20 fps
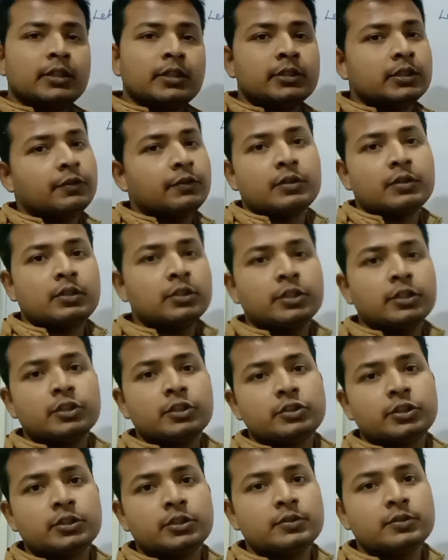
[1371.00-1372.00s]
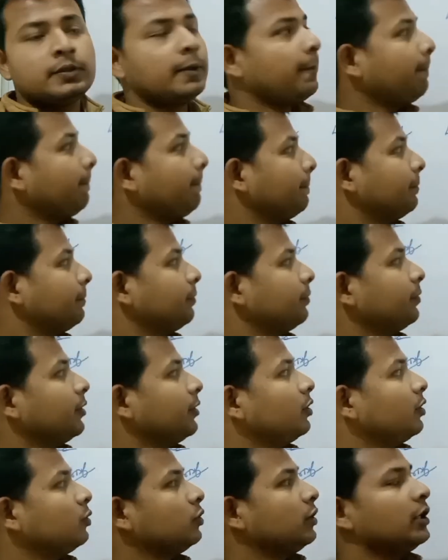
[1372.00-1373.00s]
this is our contradiction
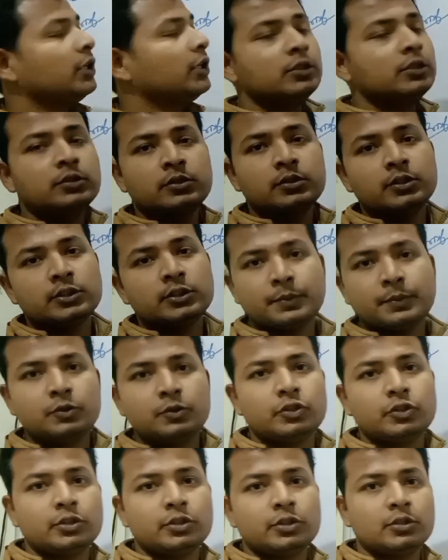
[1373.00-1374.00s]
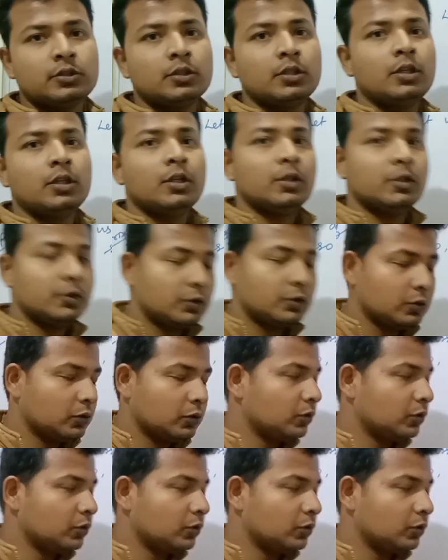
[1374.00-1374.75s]
to the supposition.